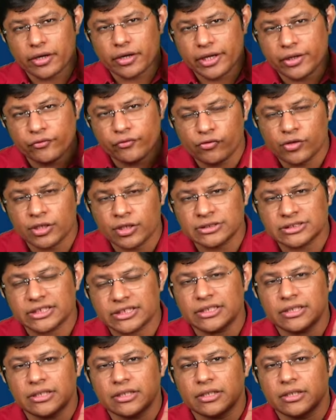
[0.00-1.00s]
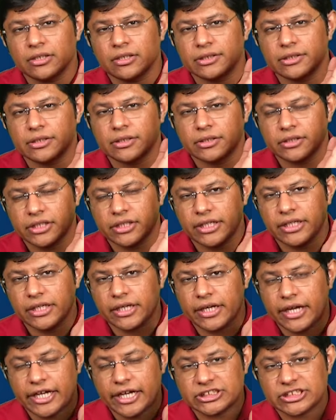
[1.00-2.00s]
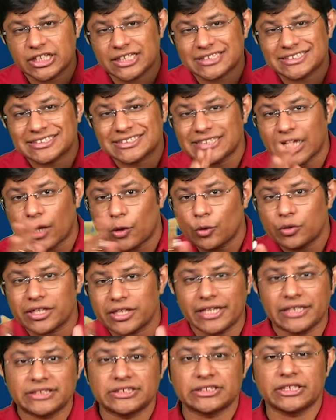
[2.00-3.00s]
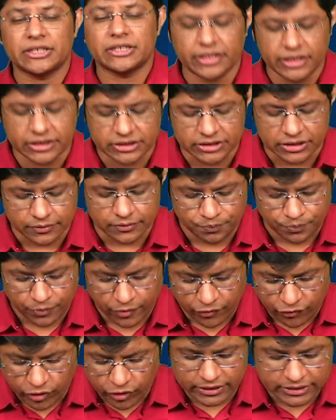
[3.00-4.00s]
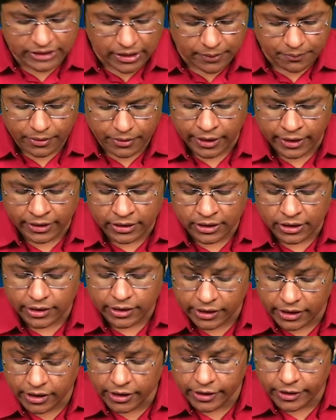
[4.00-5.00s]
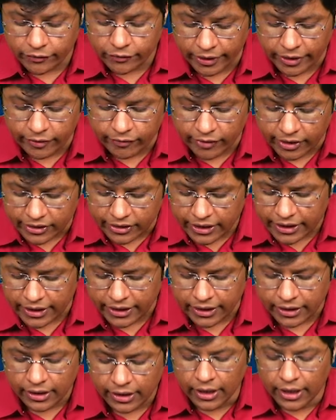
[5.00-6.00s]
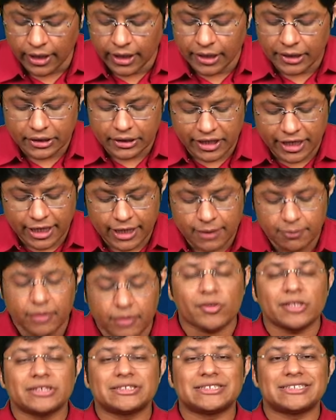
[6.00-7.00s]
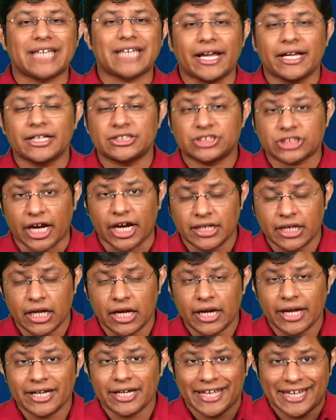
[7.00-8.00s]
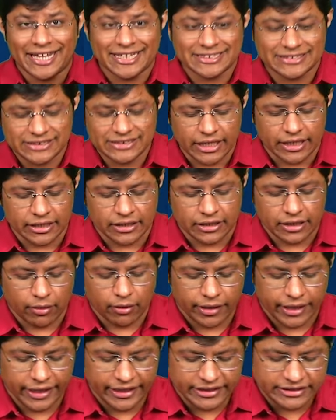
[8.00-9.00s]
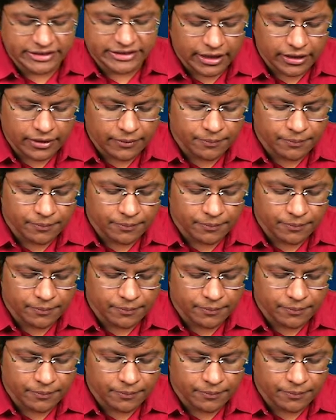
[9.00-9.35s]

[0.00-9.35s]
influence in the Asia Southeastern region. For example, in the year 2023, trade between China and ASEAN. Now, ASEAN